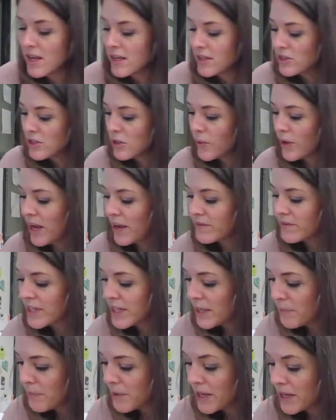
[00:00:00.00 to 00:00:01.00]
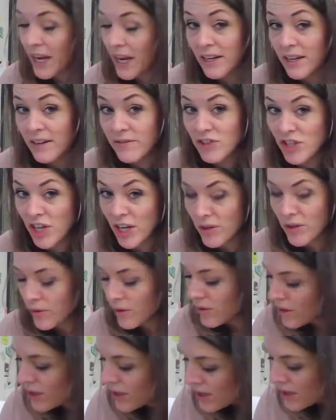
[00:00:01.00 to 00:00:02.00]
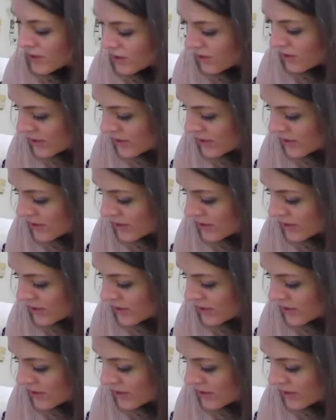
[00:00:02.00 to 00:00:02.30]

So we have to keep it kind of general. So this